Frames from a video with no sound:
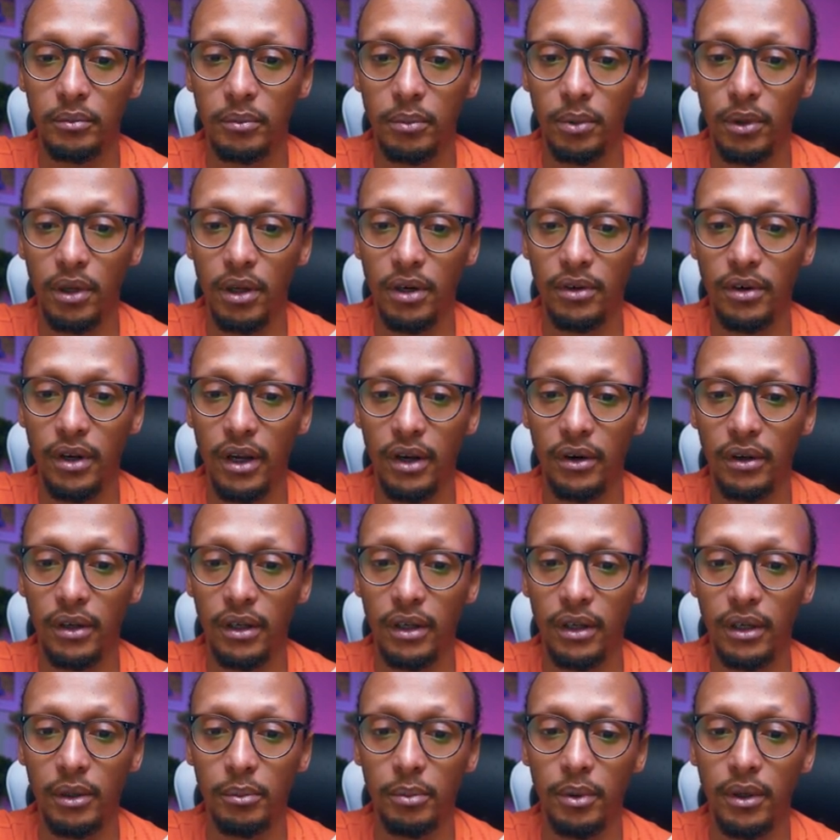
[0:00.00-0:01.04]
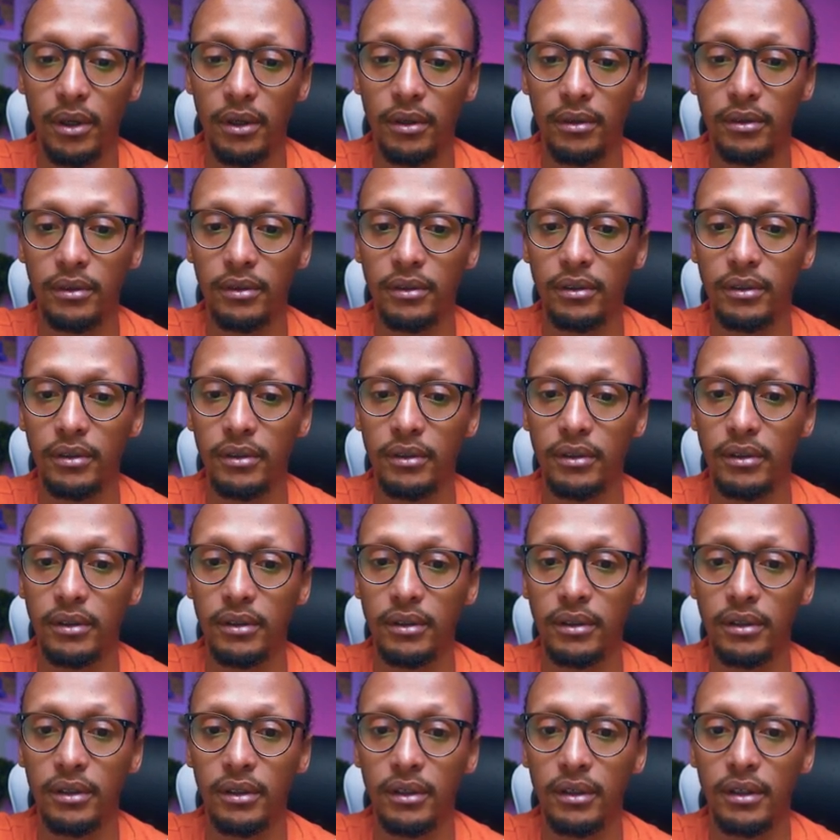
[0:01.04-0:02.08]
blur it out a little bit,
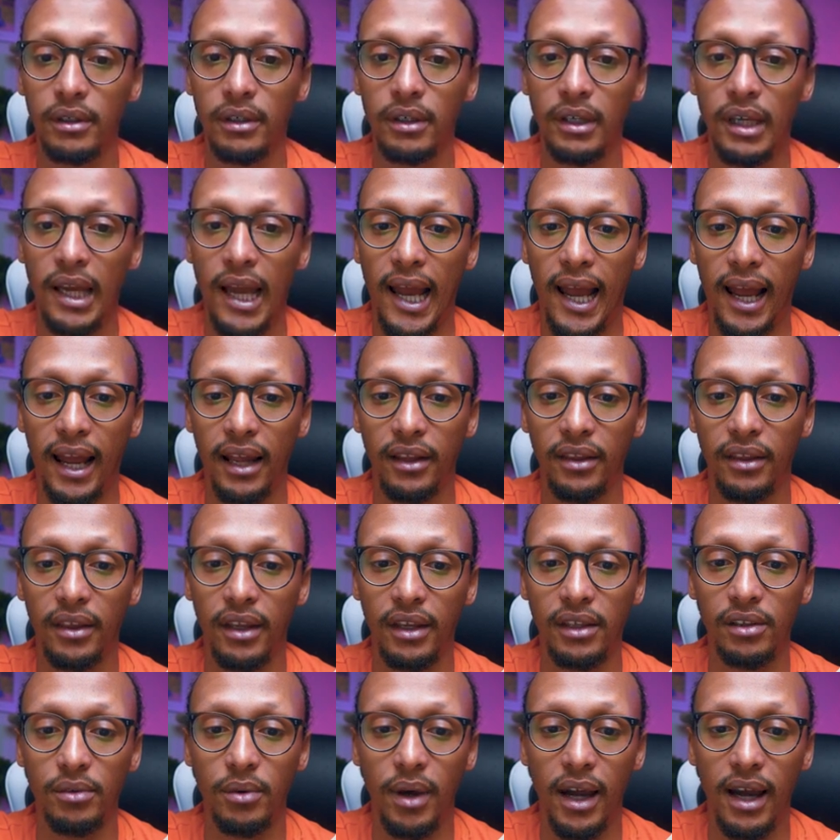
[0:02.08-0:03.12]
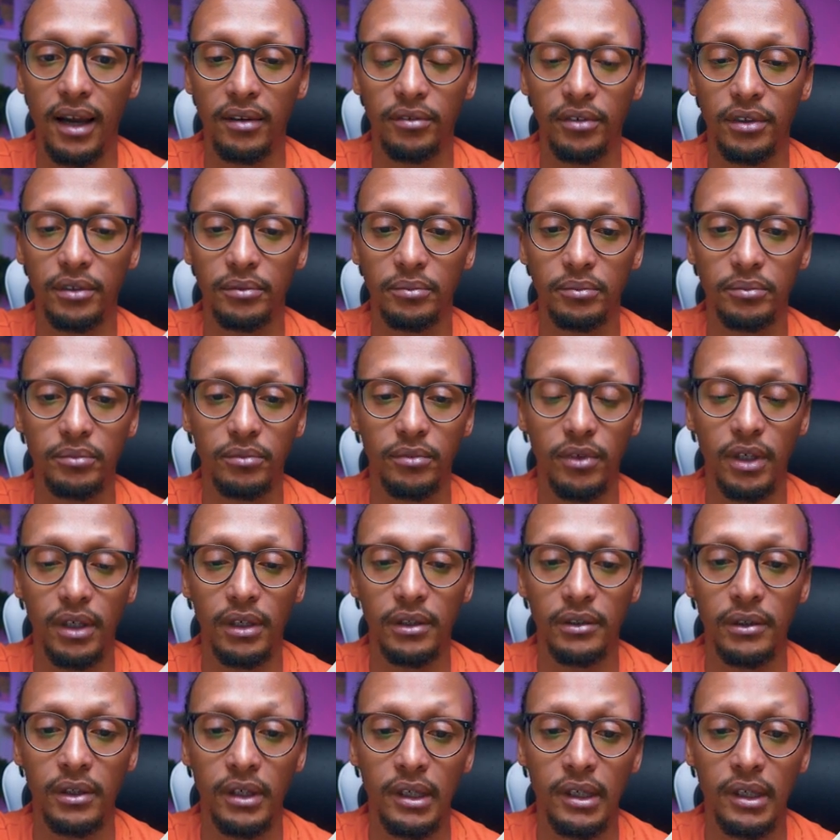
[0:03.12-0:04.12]
and there you have it, right?